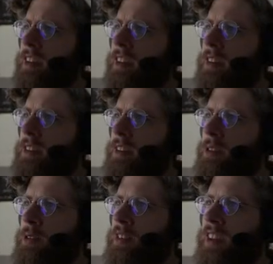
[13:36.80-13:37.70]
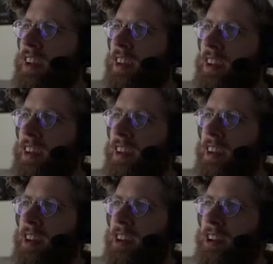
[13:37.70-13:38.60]
it's interesting,
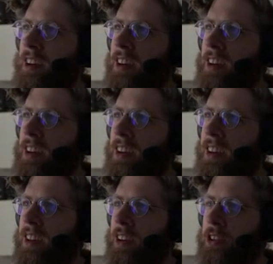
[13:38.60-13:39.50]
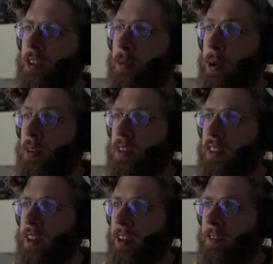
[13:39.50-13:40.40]
here uh, a collection of
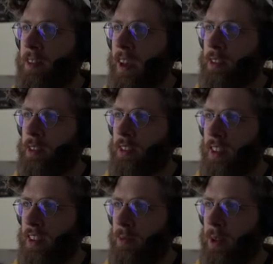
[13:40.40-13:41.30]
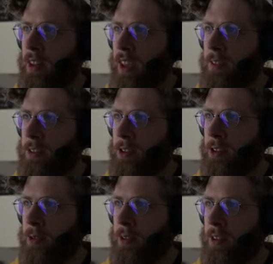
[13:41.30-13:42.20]
personal effects have been
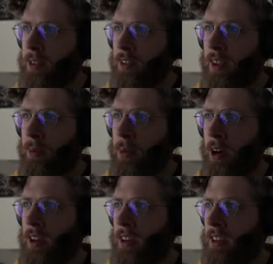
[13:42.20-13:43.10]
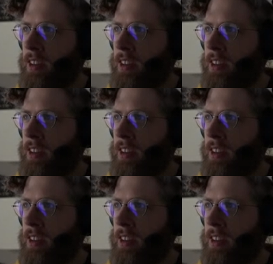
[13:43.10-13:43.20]
left with this dead body.